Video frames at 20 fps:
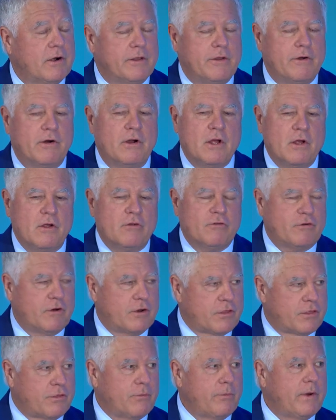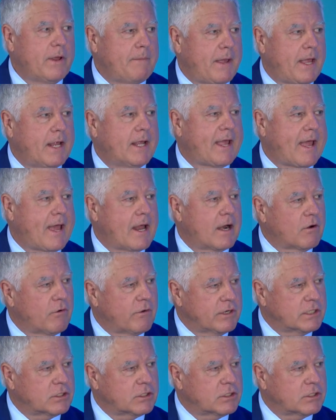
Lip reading: And there are sort of three main categories: